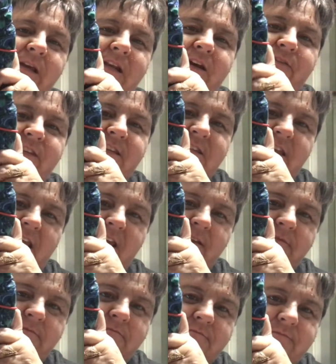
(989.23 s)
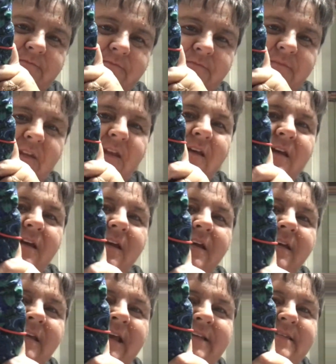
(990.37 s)
of the Sea.
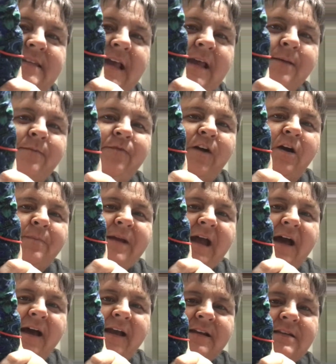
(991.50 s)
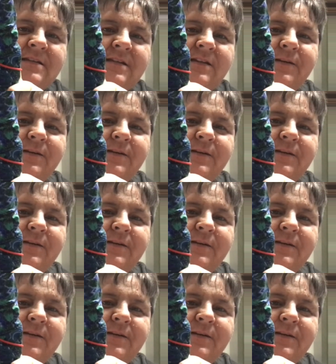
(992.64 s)
Yes, I am far behind.